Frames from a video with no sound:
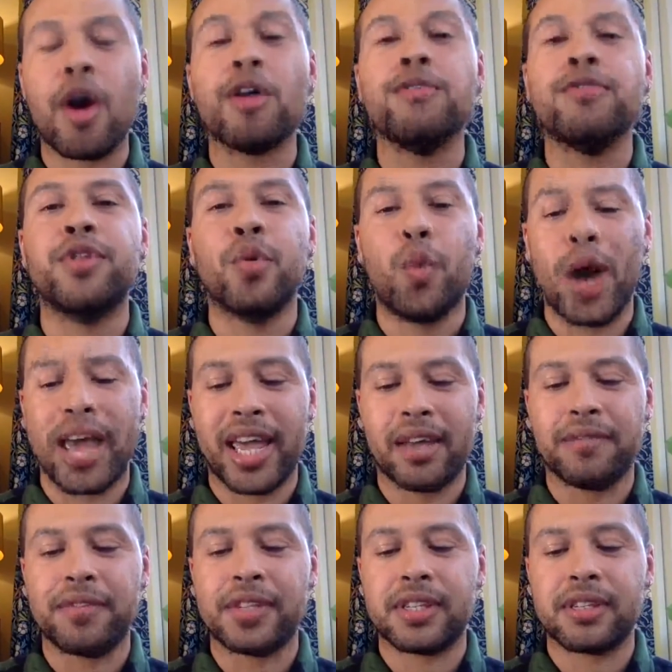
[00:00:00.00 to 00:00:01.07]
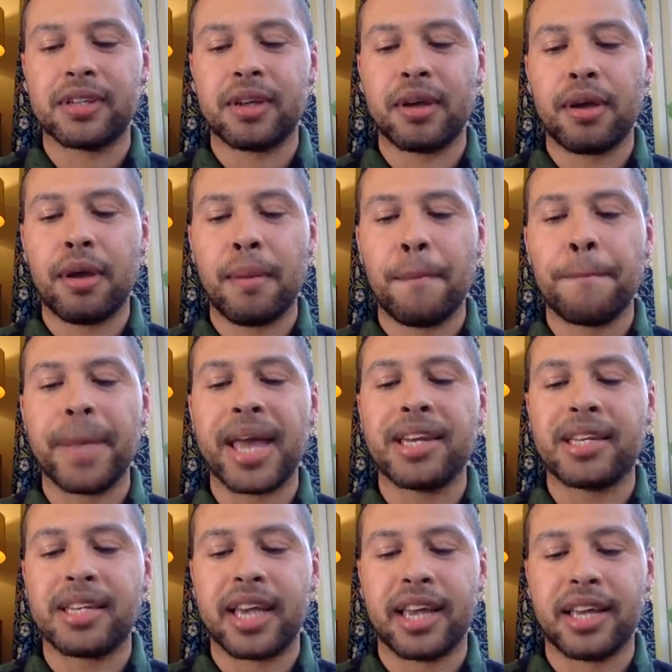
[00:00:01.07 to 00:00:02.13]
of the waves.
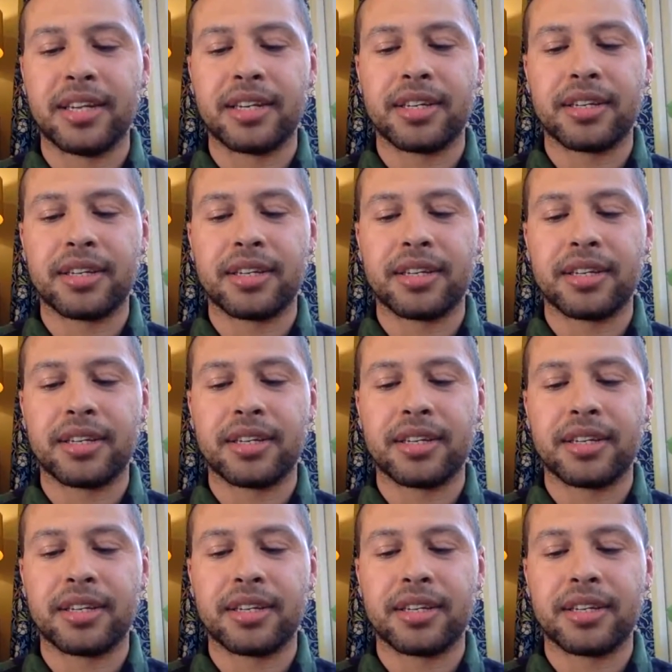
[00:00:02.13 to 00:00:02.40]
Meditate.